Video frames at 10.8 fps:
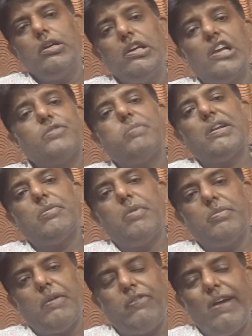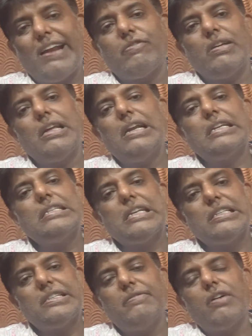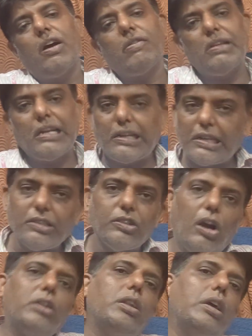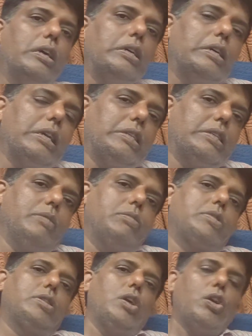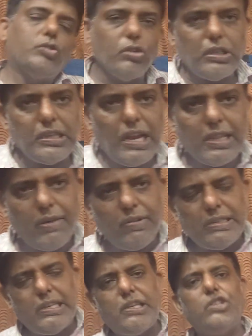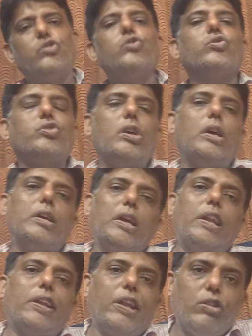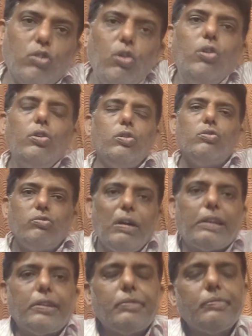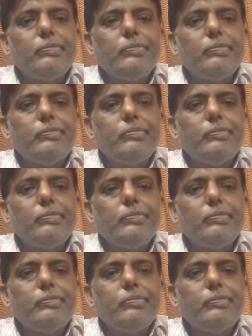irrespective of the fact whether it is received or whether it is not received. So these are the basic issues relating to what?